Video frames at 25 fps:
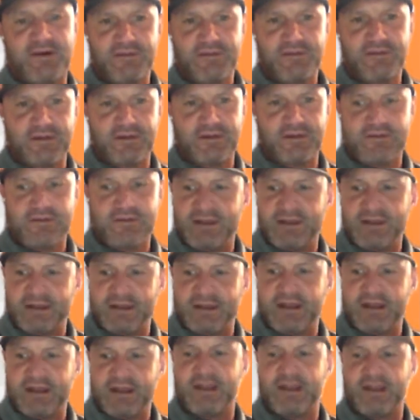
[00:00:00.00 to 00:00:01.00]
You need to
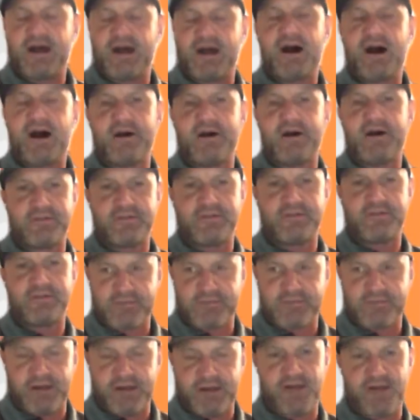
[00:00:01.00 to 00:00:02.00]
hit hundreds of
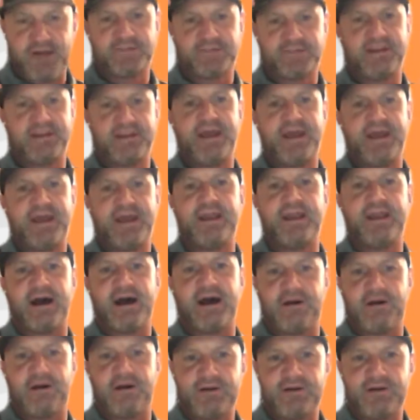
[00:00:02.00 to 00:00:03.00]
balls a day
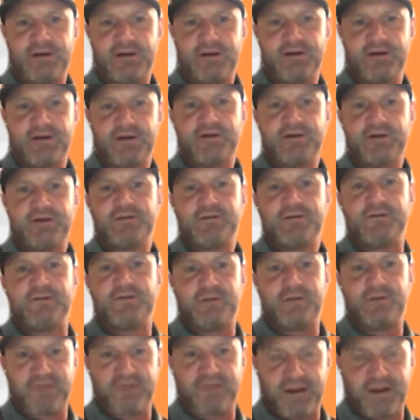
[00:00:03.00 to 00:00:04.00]
now to
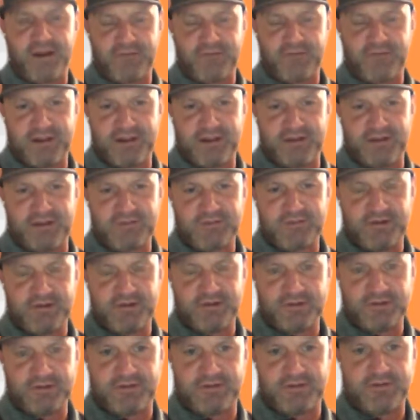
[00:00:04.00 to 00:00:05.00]
ingrain what he just
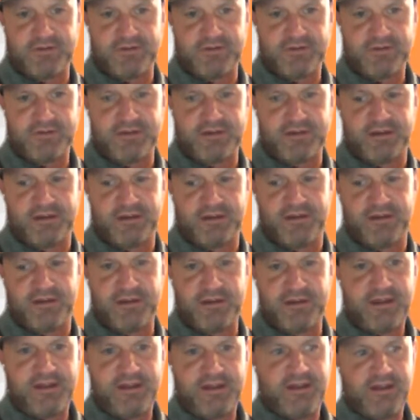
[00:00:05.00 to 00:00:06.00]
told you." And
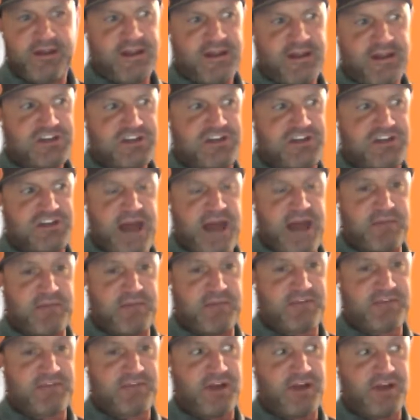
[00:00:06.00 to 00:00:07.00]

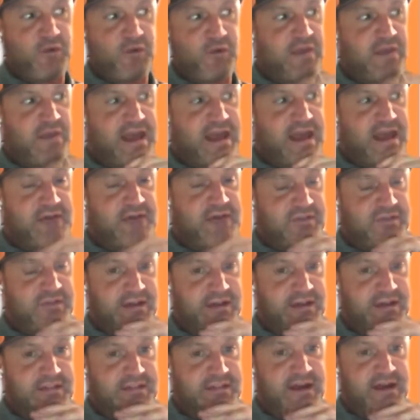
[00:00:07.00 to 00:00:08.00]
I saw her a week after
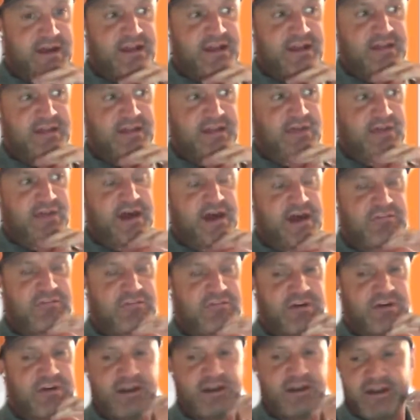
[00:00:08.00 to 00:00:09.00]

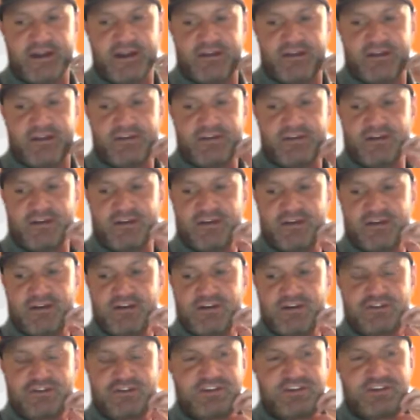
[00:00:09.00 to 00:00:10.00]
after it, and
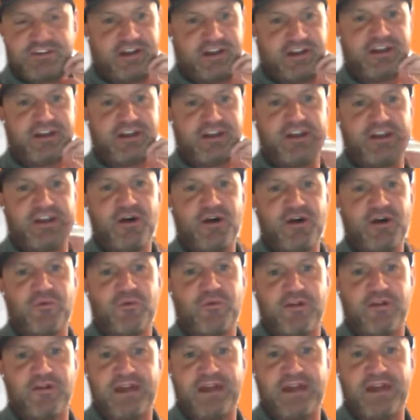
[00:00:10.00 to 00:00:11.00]
she didn't know
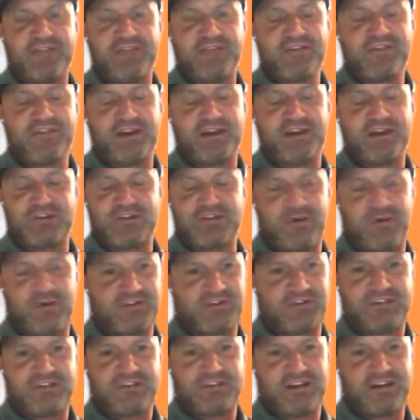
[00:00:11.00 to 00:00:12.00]
really. And even though I told her
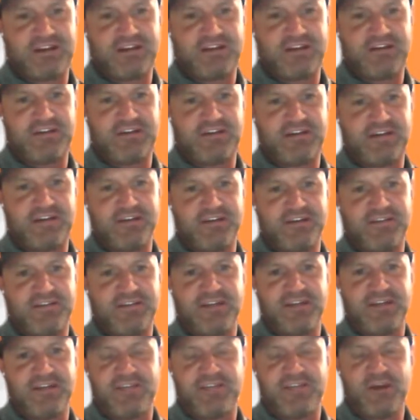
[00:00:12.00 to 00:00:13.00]
she didn't do it,
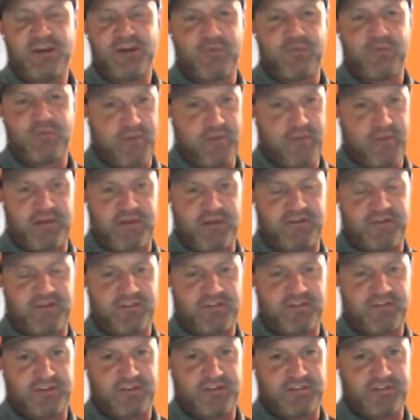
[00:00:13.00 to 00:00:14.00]
they don't remember
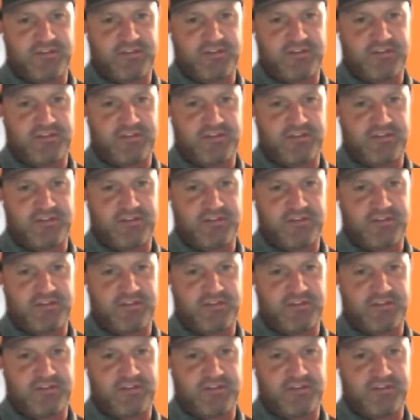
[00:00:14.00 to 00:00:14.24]
everything you say.